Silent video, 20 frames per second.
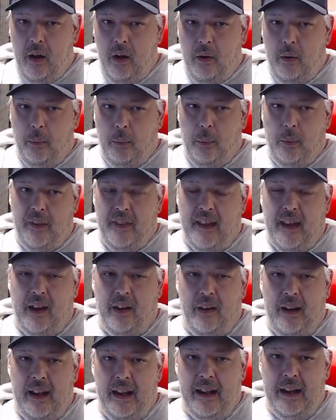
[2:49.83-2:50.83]

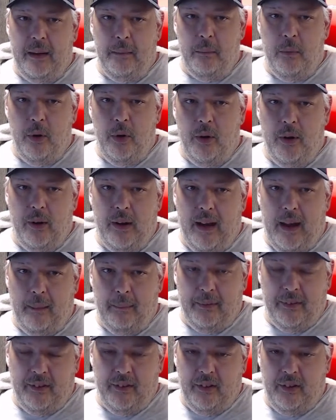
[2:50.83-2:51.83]
without any mood
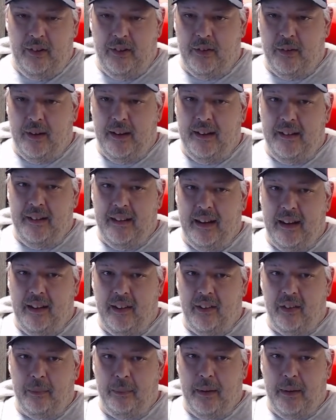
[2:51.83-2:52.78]
episodes or anything else.